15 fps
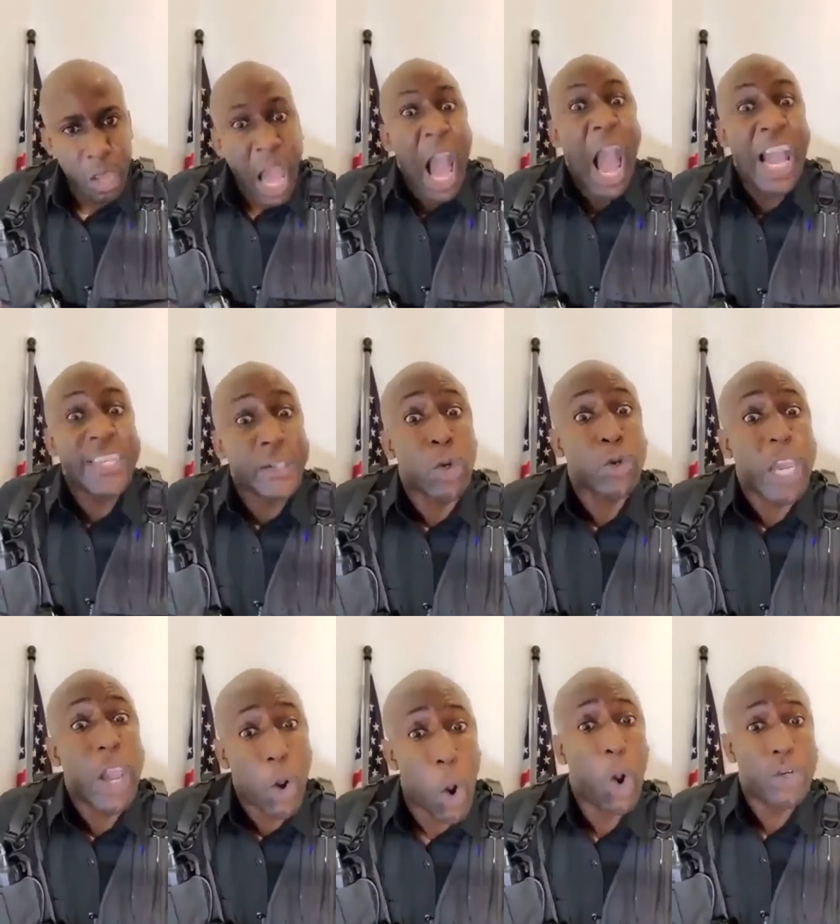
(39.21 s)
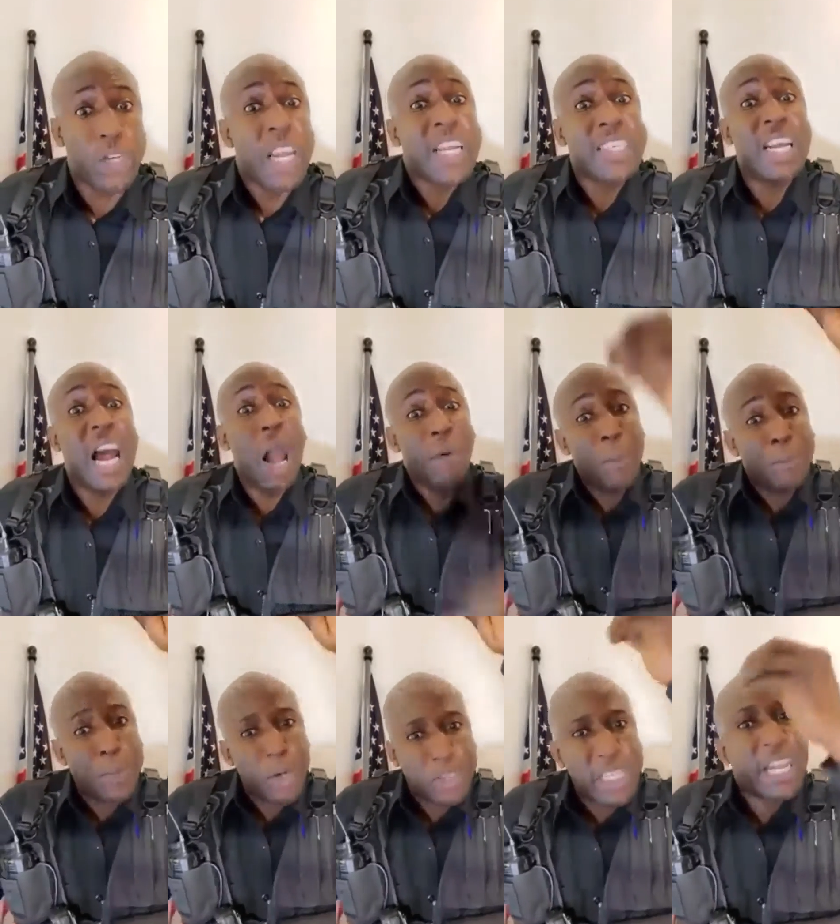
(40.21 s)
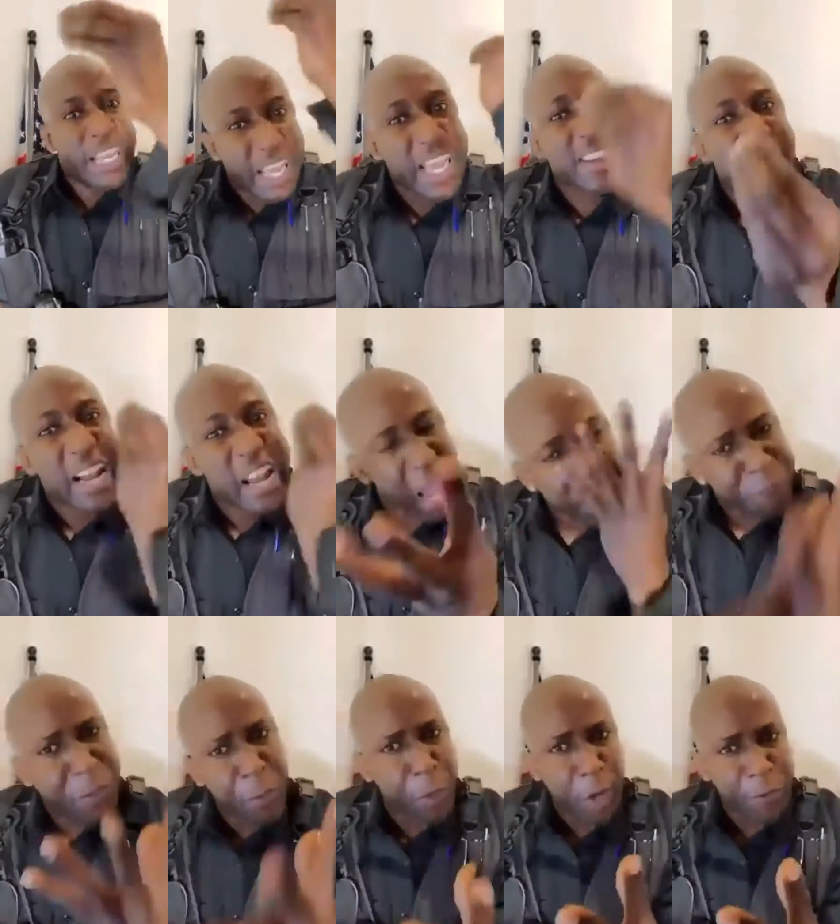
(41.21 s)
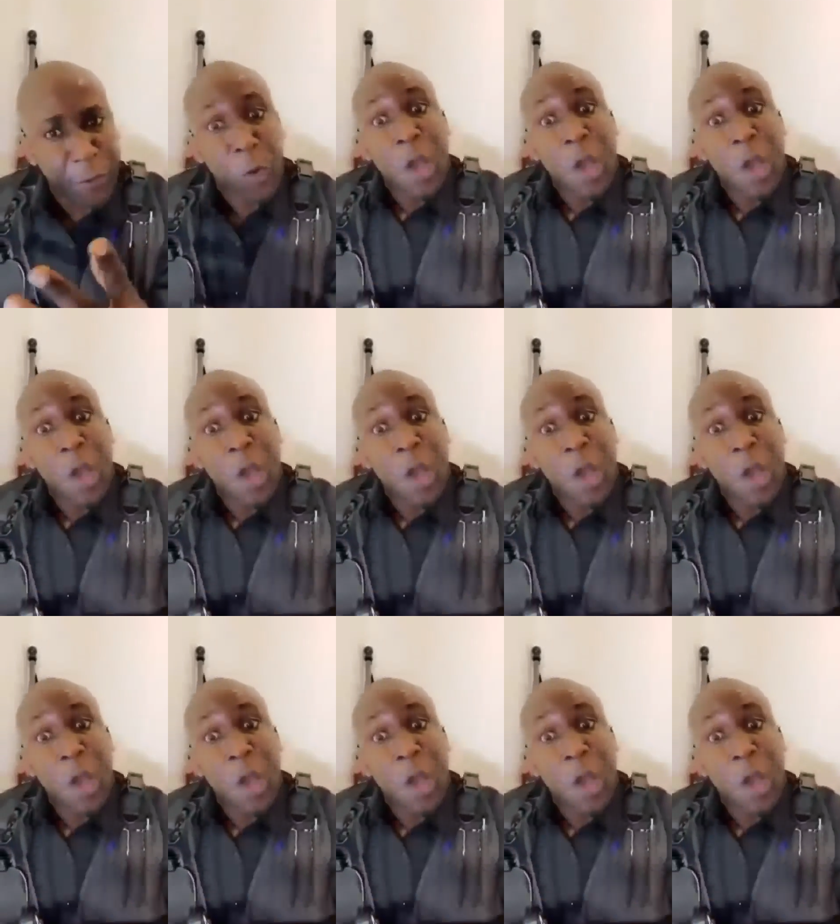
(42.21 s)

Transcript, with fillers: I took an oath that I will protect each and every one of you.